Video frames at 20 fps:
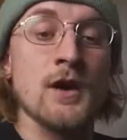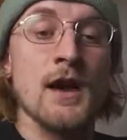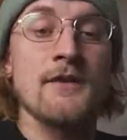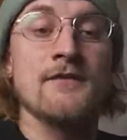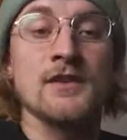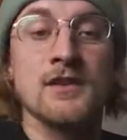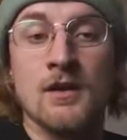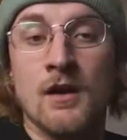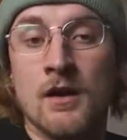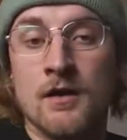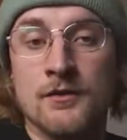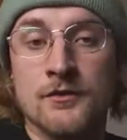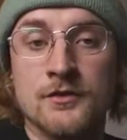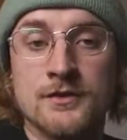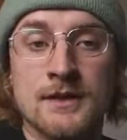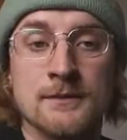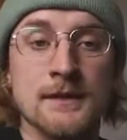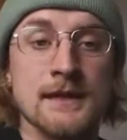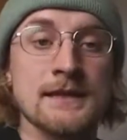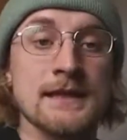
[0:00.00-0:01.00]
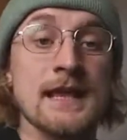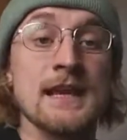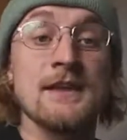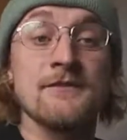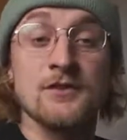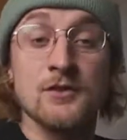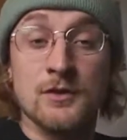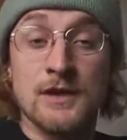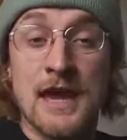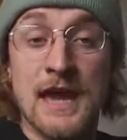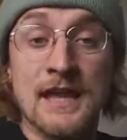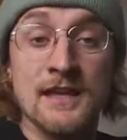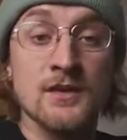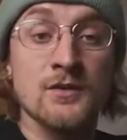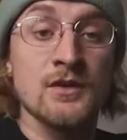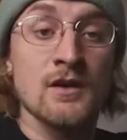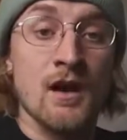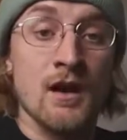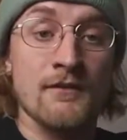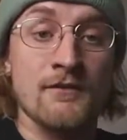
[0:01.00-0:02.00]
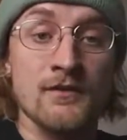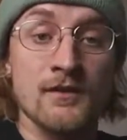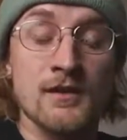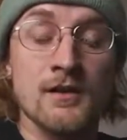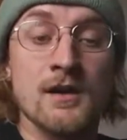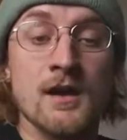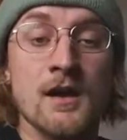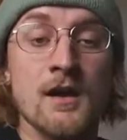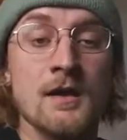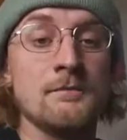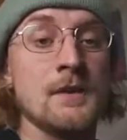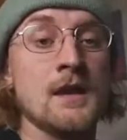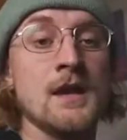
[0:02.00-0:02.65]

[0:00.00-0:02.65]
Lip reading: haven't gone through something like that. If you can, you can offer up